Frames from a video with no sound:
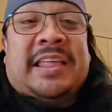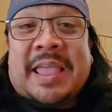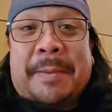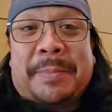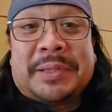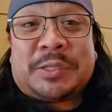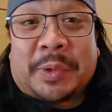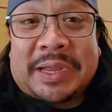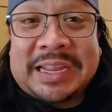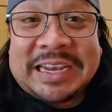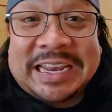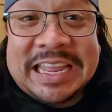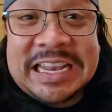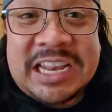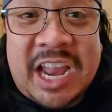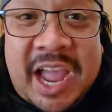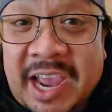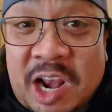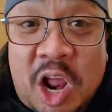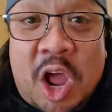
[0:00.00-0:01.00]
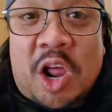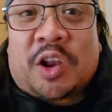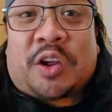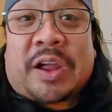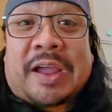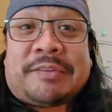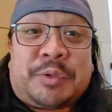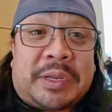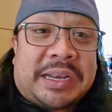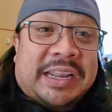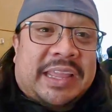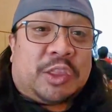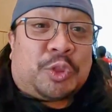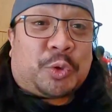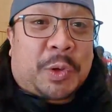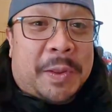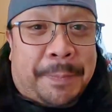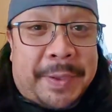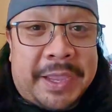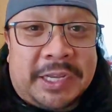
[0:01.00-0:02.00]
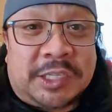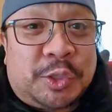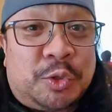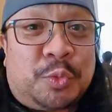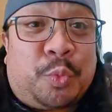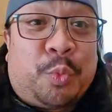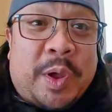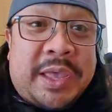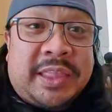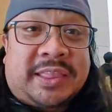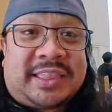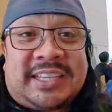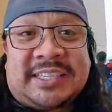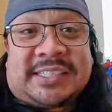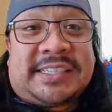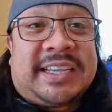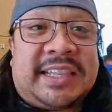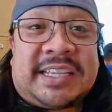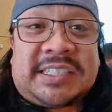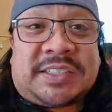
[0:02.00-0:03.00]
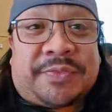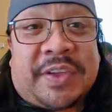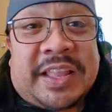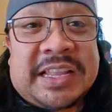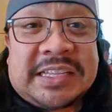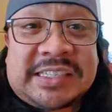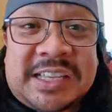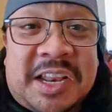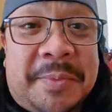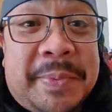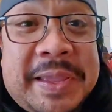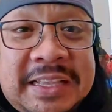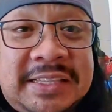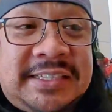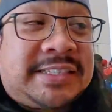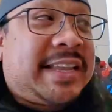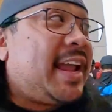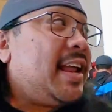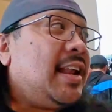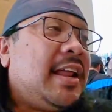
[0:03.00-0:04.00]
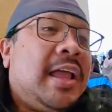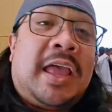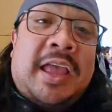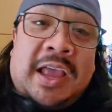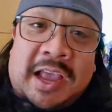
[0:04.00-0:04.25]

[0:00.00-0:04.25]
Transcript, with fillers: That means we're gonna get 9 autographs. We're gonna get 3 pictures with the C List Villains. It's gonna be insane.